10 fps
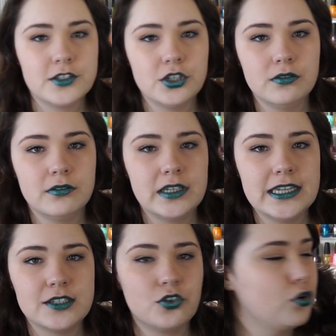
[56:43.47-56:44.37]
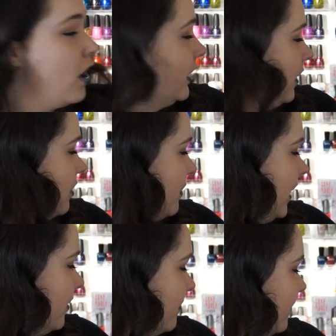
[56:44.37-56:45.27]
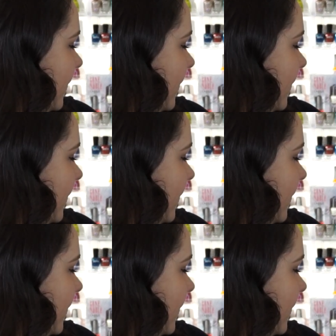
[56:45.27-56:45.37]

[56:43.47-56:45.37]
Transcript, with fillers: Do you. He's crawling on my.